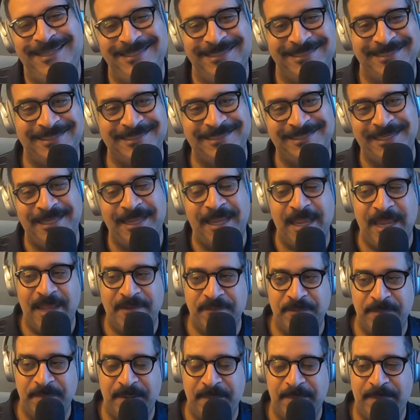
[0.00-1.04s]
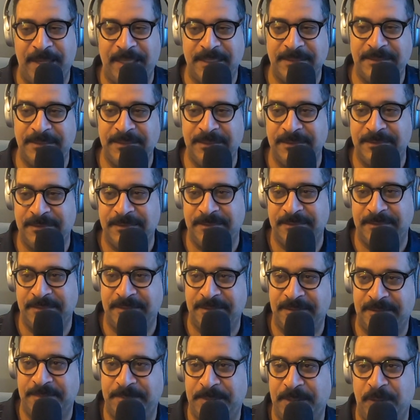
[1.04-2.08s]
Needless to say, I haven't been back since.
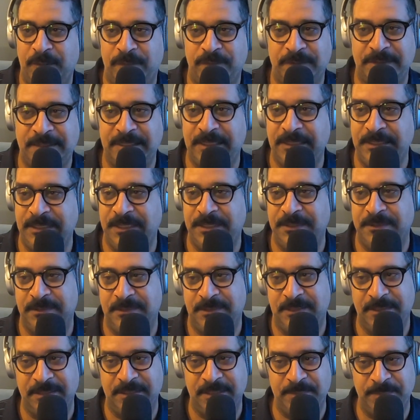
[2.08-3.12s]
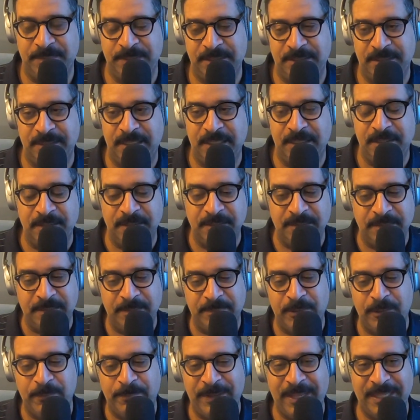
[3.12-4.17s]
It's been over 10 years since I've been to the
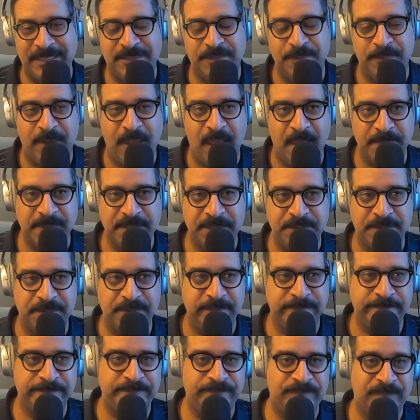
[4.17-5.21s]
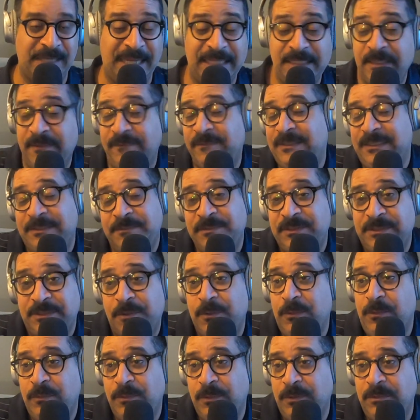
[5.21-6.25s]
El Paso comic strip. I loved it. It was
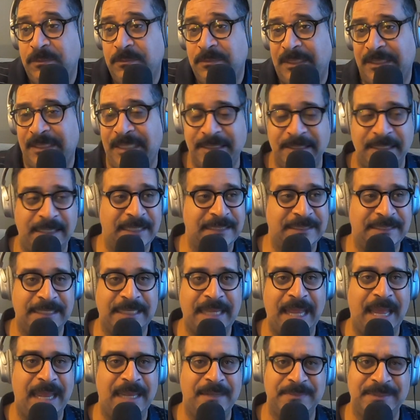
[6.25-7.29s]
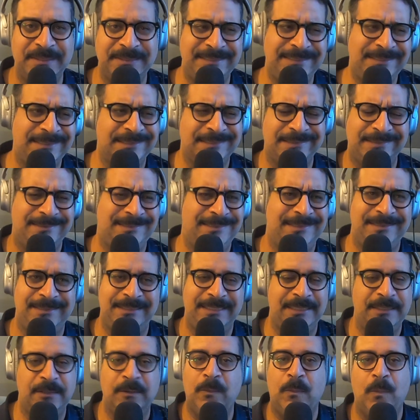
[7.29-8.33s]
a cool room. I like the guy, but he
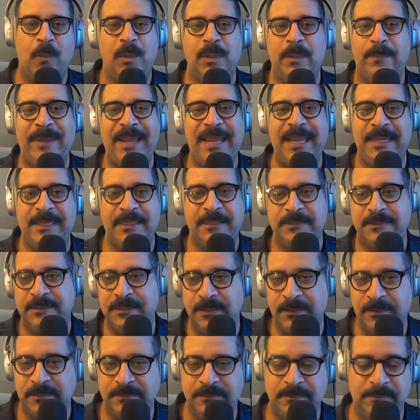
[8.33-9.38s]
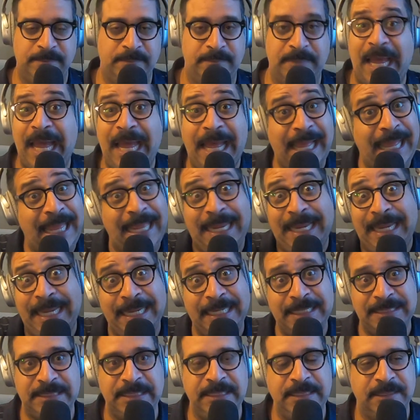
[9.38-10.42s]
don't want to pay. So
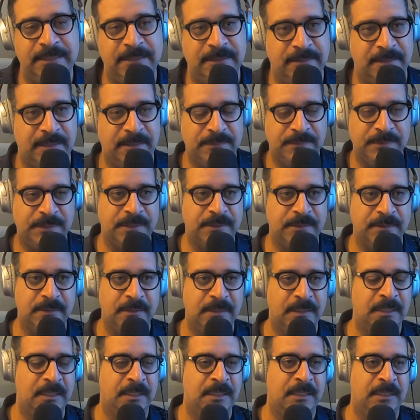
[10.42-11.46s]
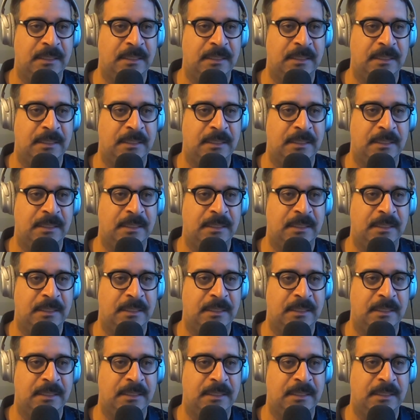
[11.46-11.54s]
bye. See ya. I don't care.